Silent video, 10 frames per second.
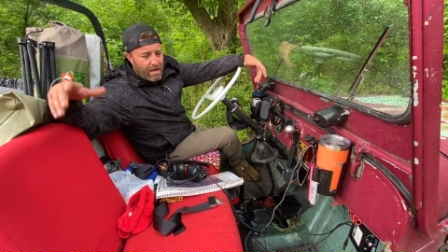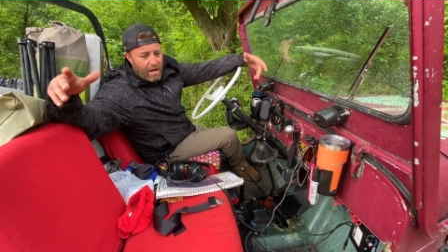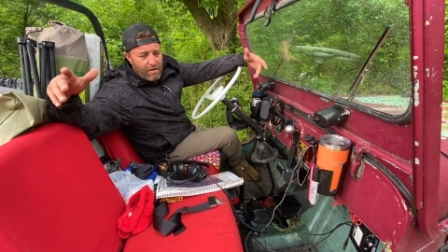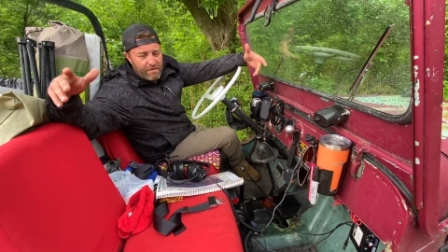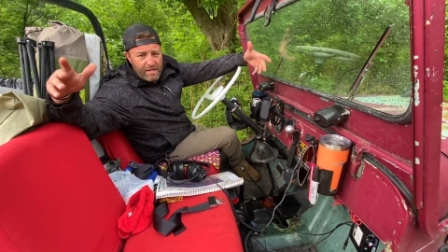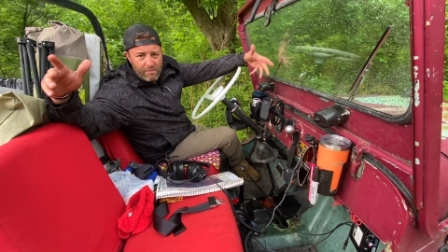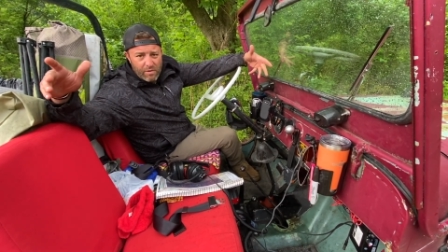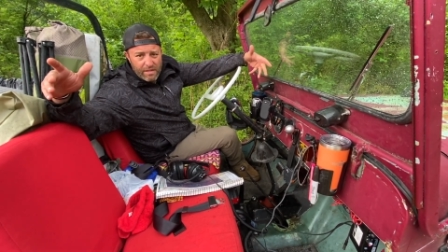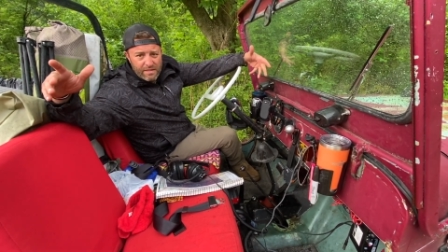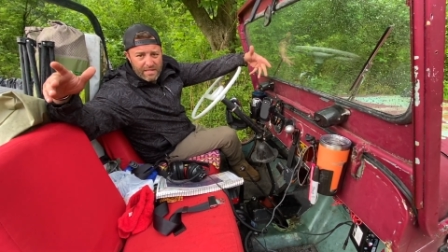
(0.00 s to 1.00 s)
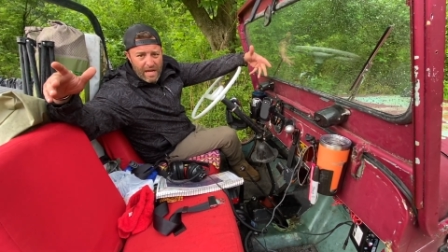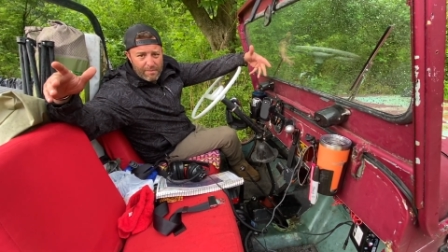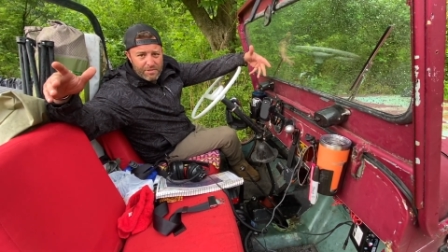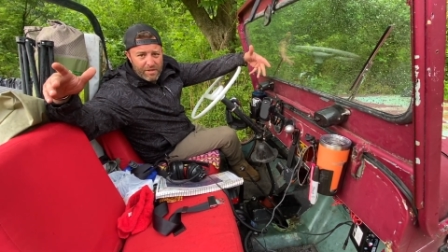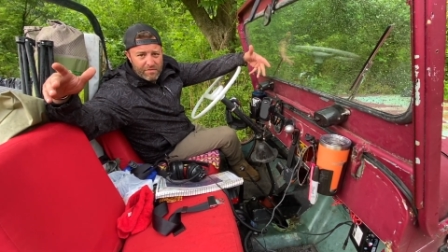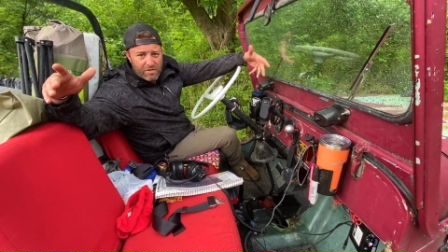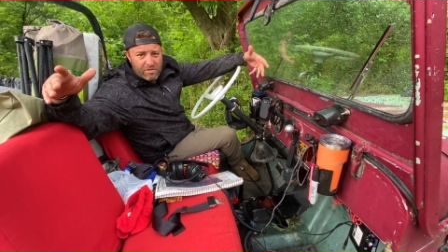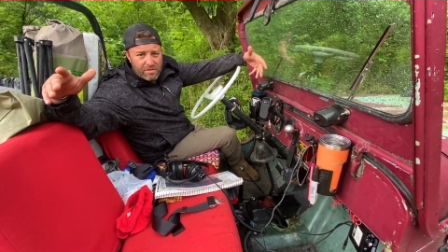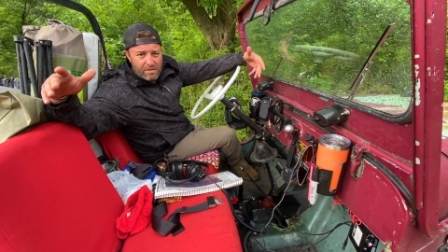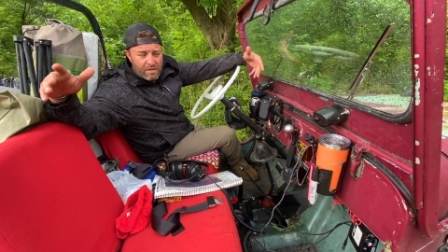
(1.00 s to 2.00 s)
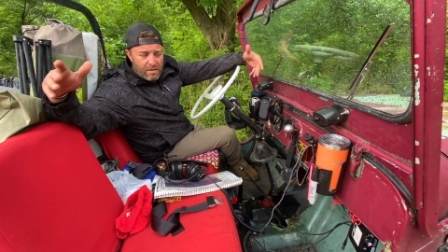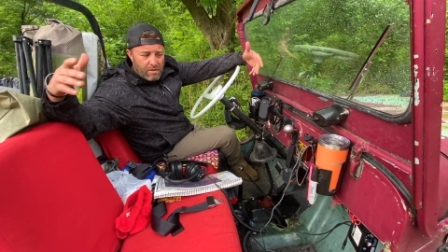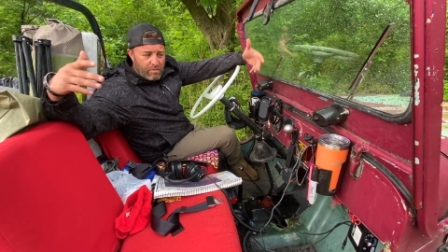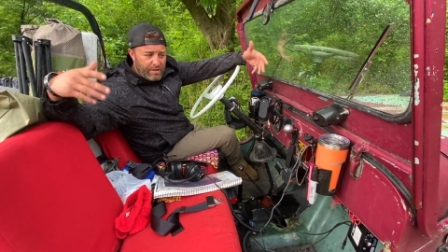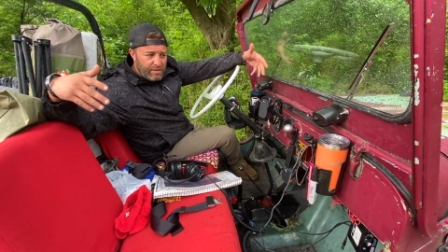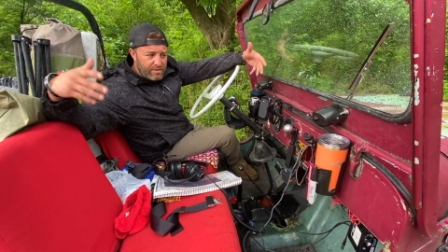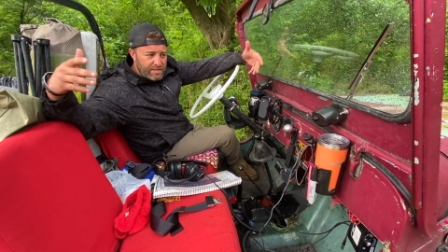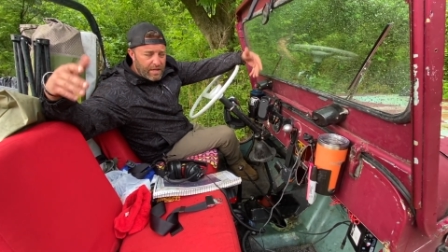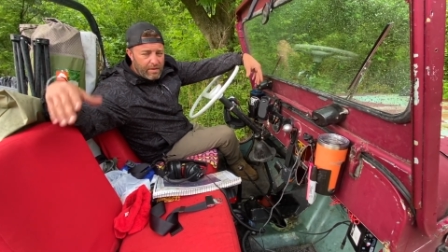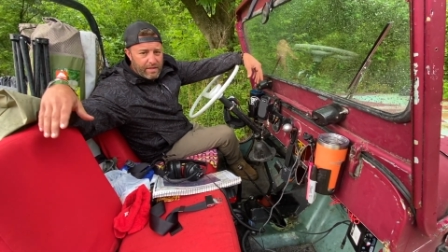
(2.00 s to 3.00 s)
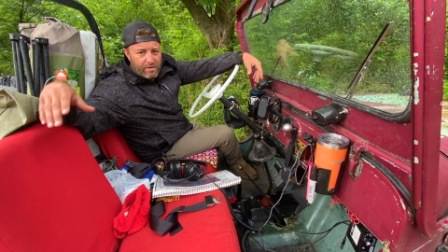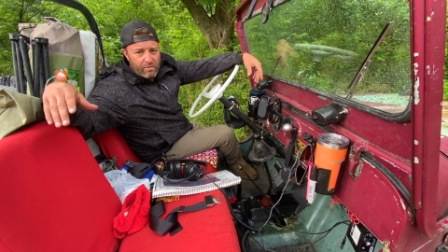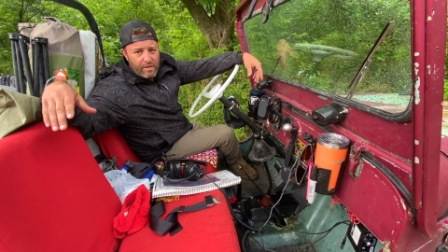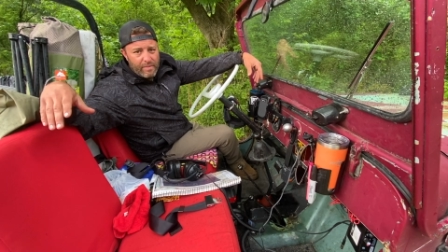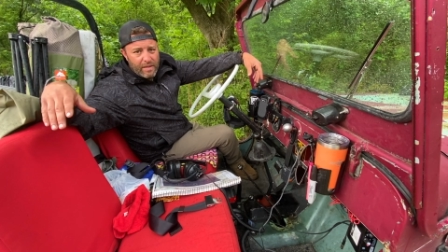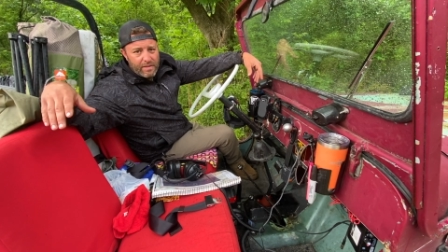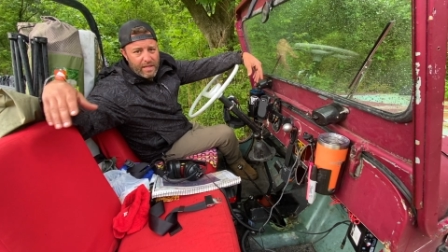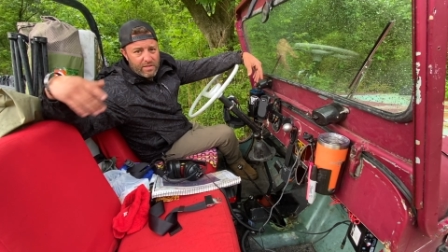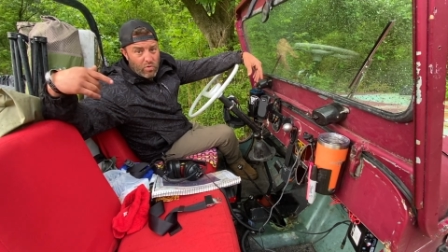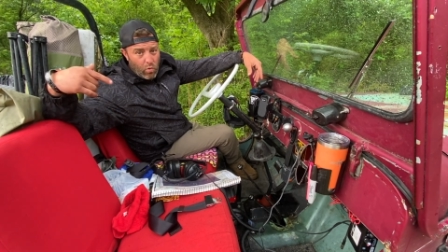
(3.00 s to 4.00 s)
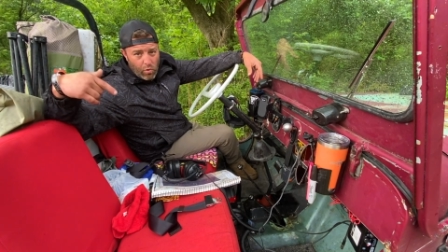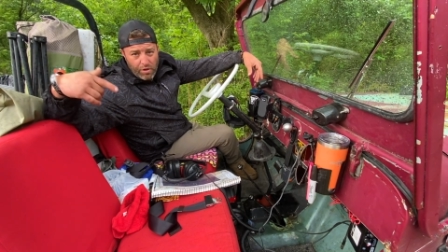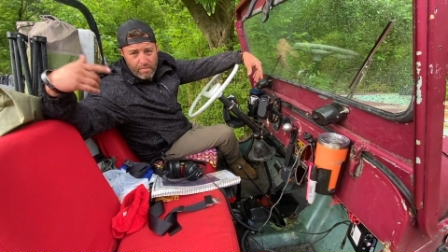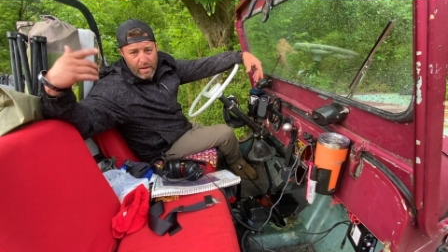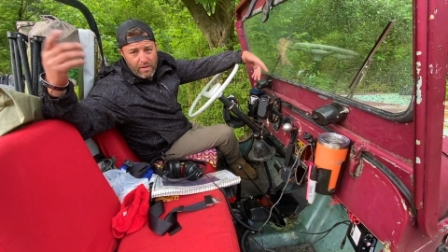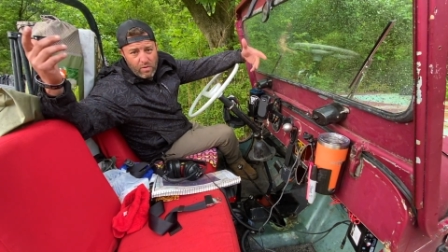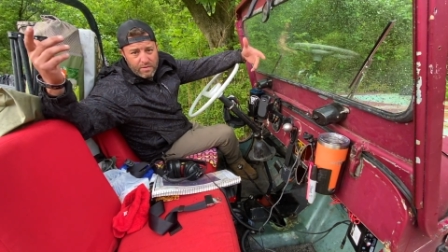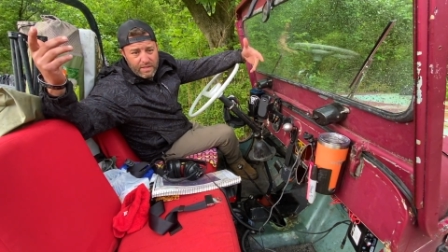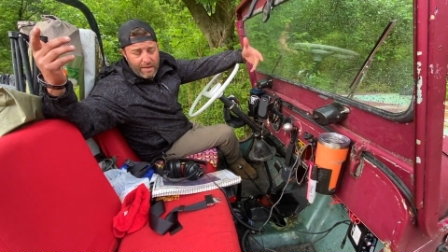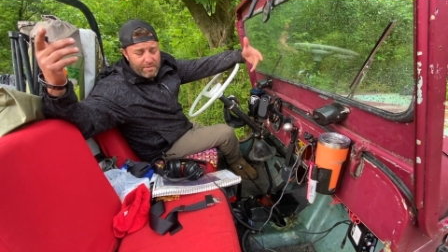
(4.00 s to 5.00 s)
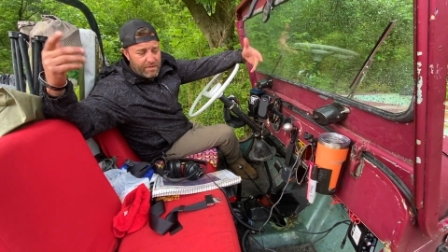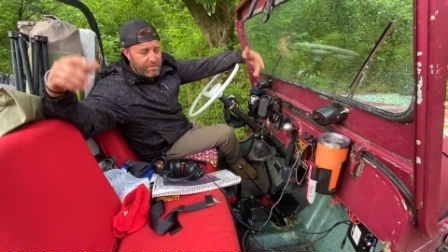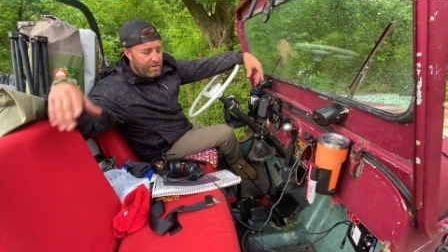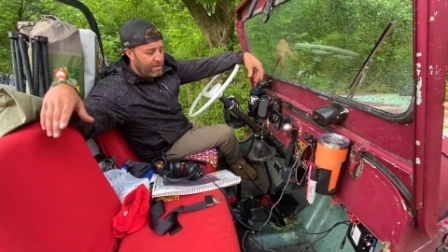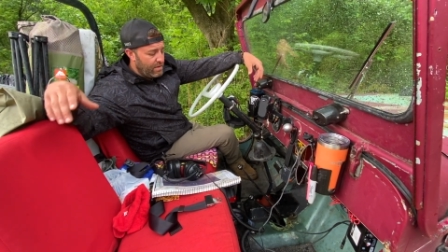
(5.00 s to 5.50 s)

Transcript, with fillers: Uh, if you need one of these top shifters, we do sell either rebuild kits or you can buy the whole top shifter.